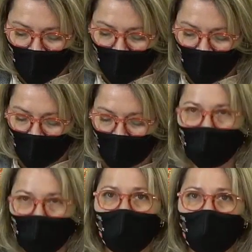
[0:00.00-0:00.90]
with a red
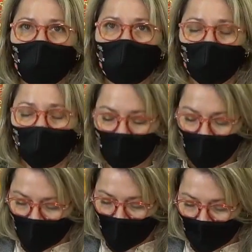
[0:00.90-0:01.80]
monte
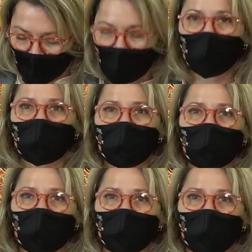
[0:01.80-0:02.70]
bottle in Puerto de
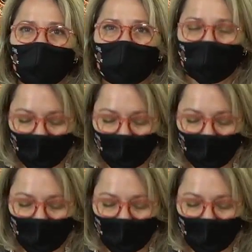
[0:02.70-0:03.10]
la Cruz.